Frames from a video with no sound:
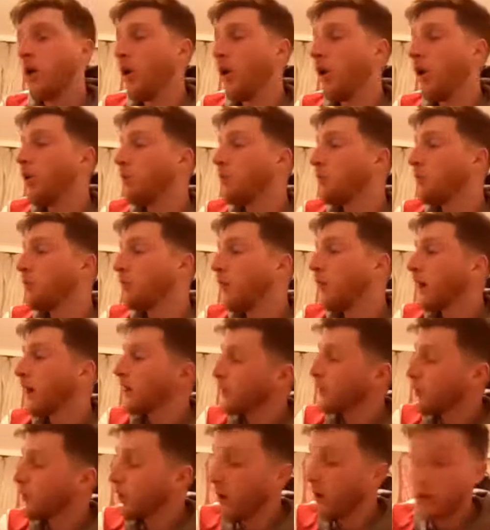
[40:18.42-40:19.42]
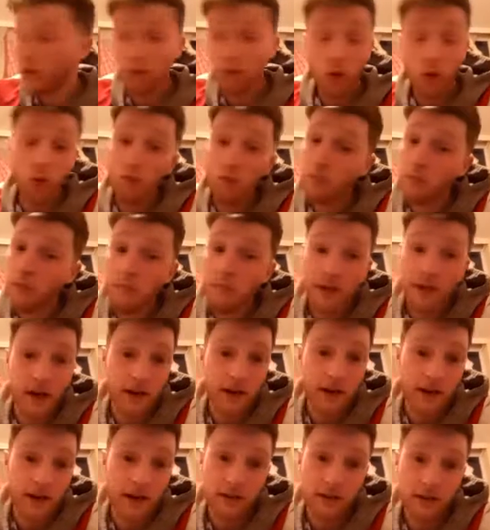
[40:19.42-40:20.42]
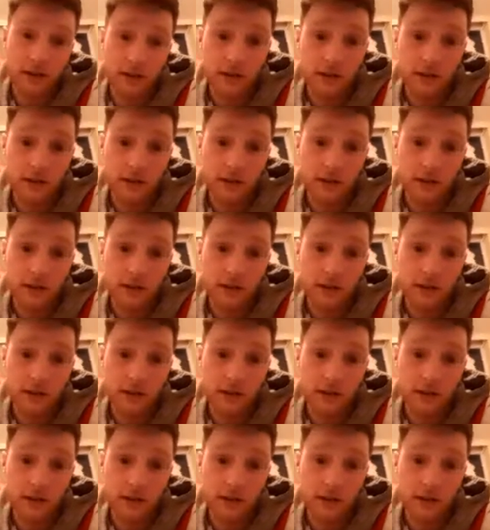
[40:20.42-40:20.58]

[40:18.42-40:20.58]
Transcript: Oh my god, I don't remember that night.